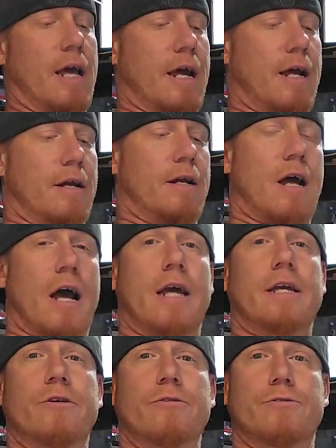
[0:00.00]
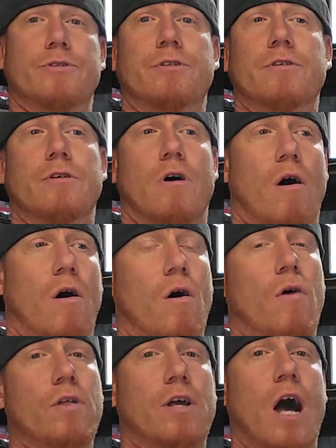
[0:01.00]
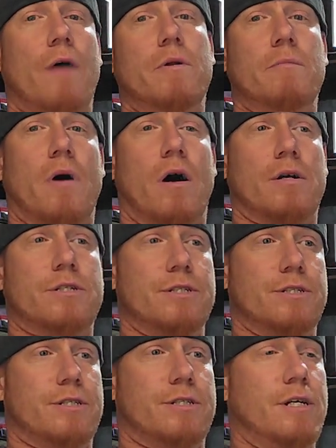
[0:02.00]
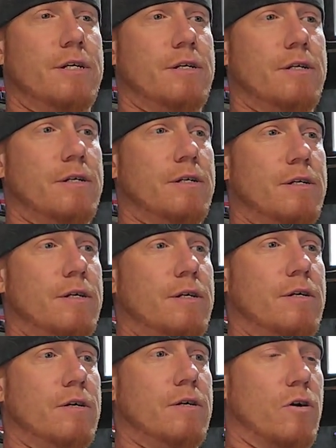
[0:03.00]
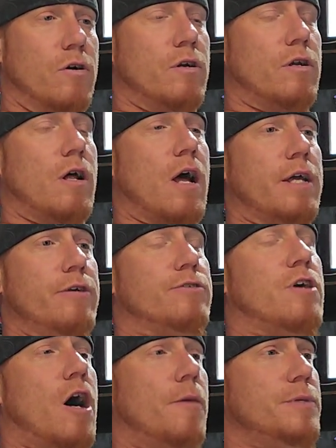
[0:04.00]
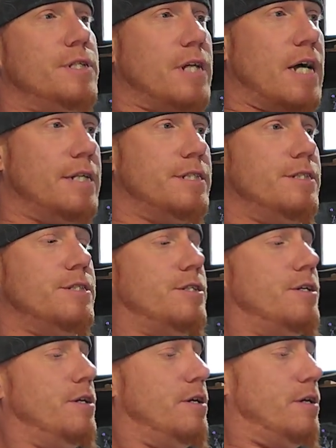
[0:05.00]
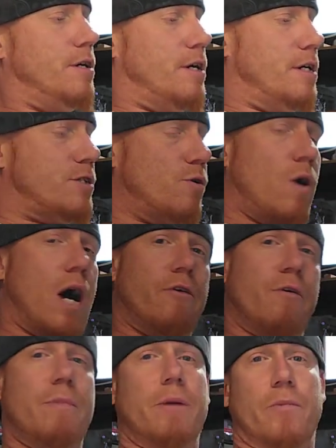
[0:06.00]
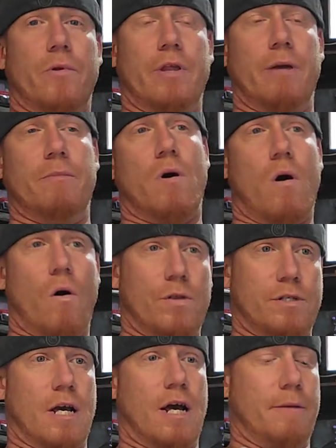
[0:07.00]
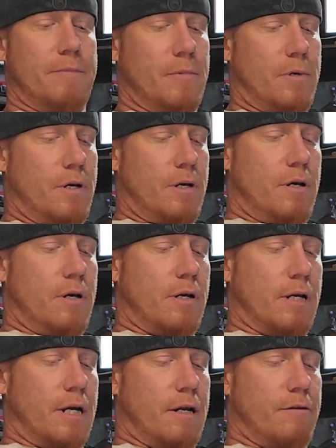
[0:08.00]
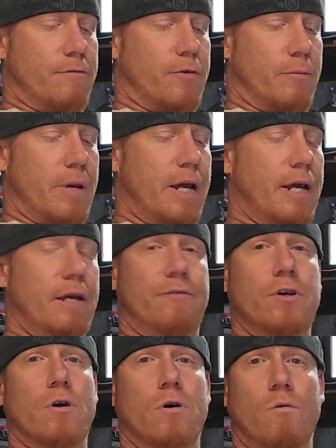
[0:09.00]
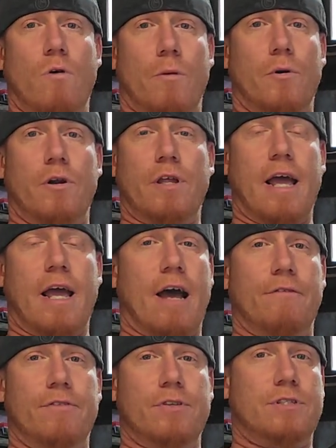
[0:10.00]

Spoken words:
and I use all the common boxes, or I use common sizes, so I remember them all the time. And for me, if you go to Walmart, they have the